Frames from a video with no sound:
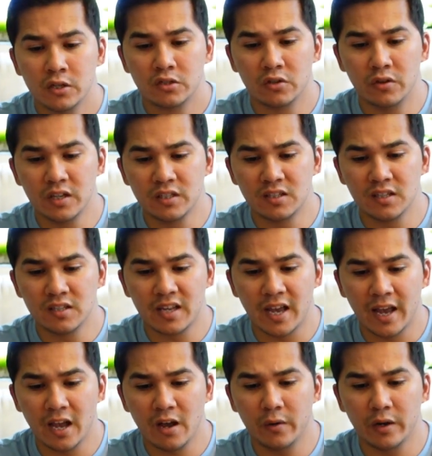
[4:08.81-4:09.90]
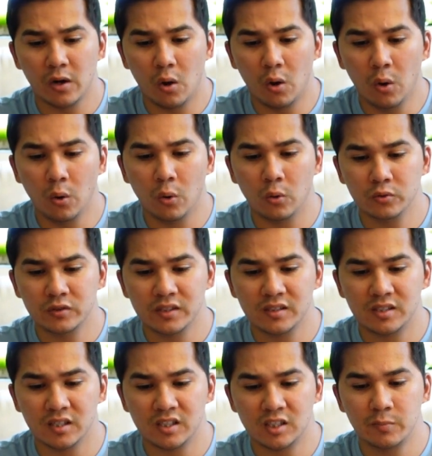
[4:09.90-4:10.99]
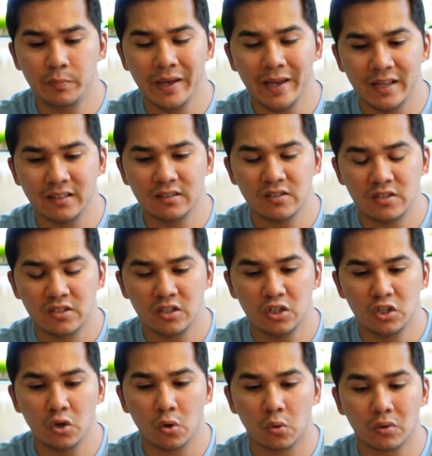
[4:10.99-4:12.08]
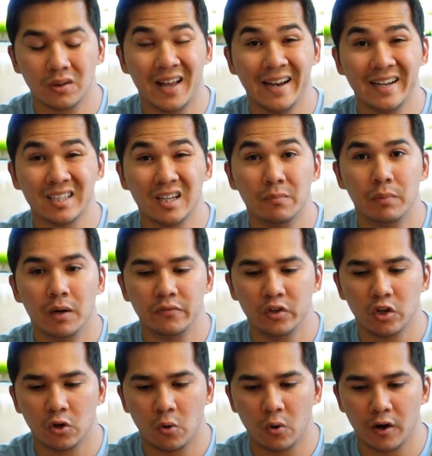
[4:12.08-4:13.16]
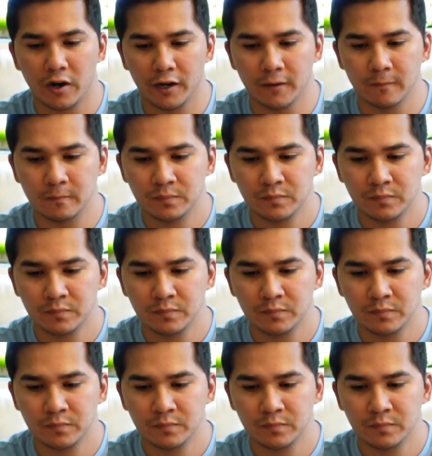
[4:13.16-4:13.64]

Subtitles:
So this is how it holds and suspends your light above your aquarium.